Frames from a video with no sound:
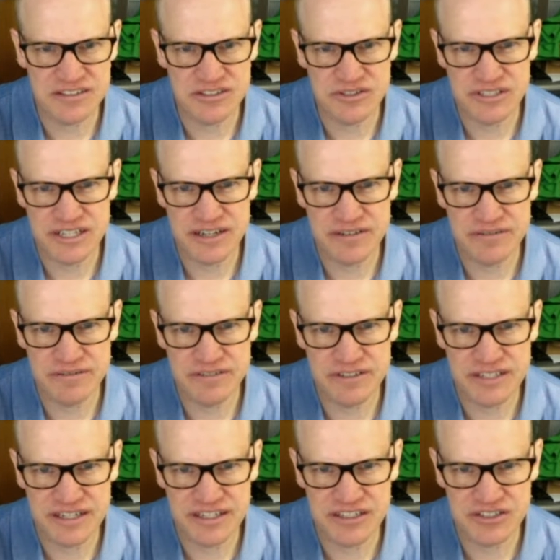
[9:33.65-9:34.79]
So in
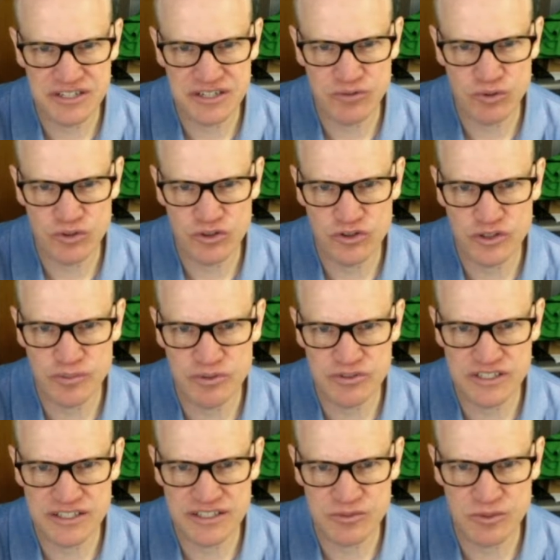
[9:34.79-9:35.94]
that case you'd have ordered triples
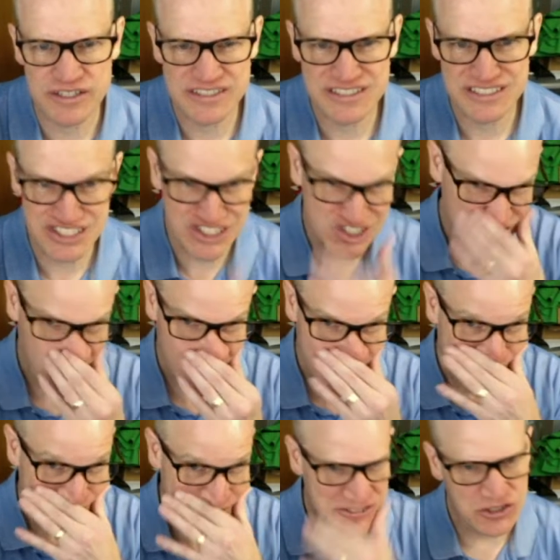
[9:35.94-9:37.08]
x, y, and z.
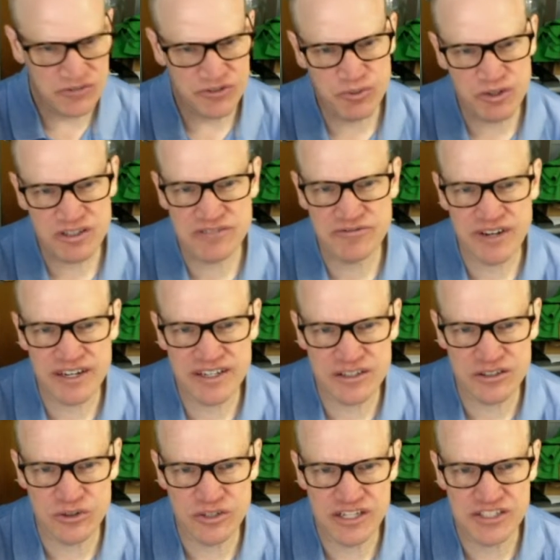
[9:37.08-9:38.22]
So if you want to find a
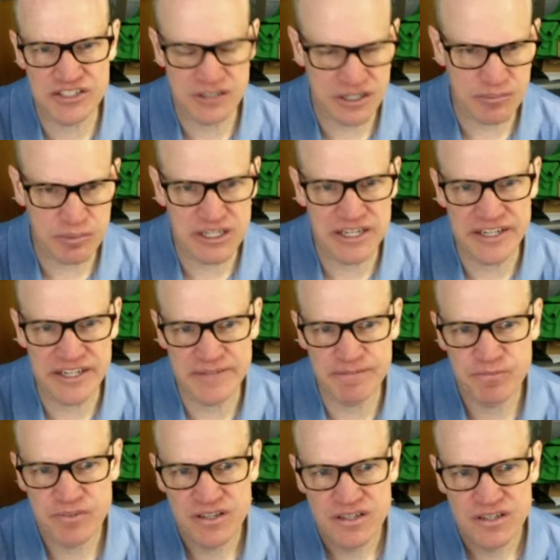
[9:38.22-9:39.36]
location on a plane
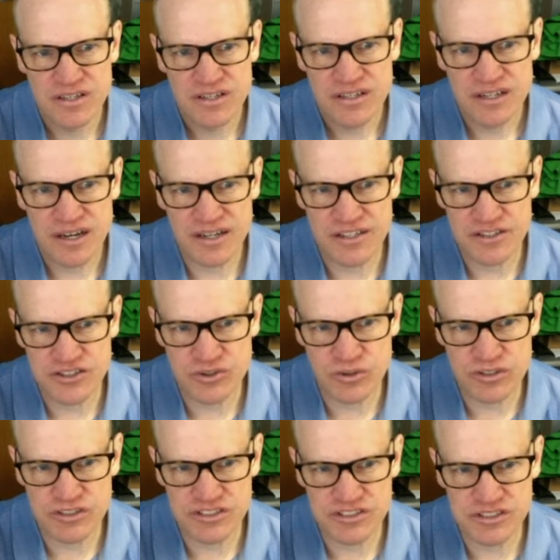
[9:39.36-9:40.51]
in this
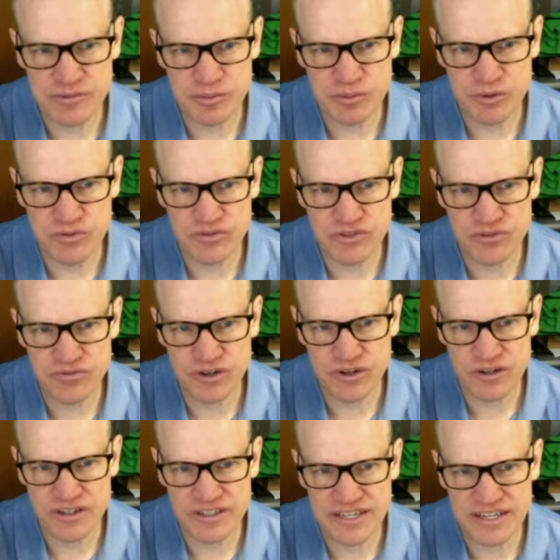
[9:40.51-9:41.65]
coordinate system, you move so far
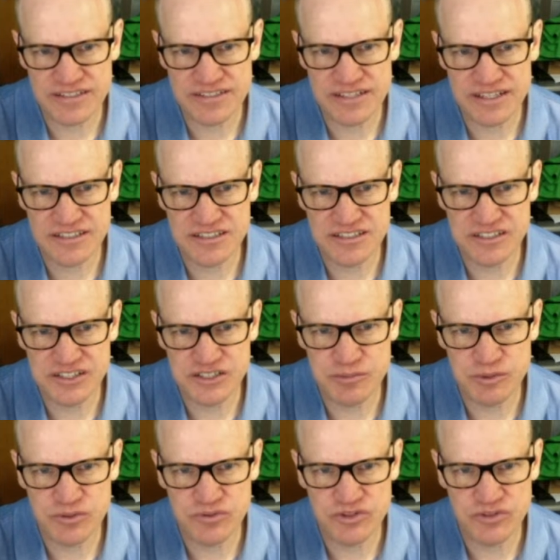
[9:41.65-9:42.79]
on the x-axis, and then you
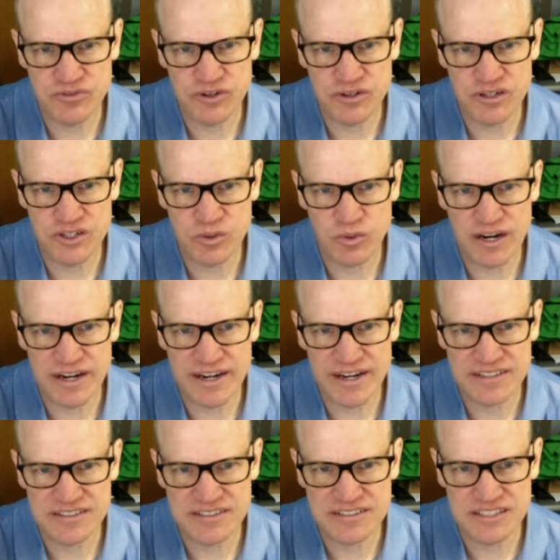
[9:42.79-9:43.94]
move so far on the
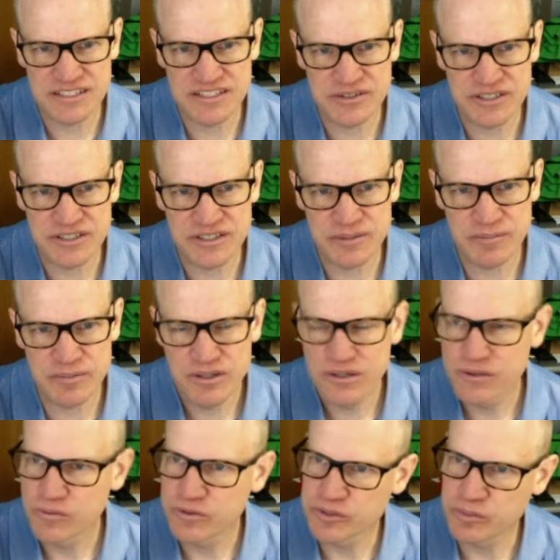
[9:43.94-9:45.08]
y-axis, and you end up
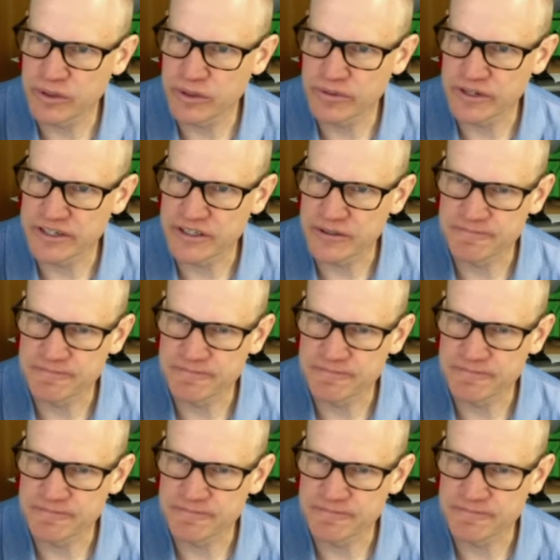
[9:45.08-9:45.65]
with a point right here.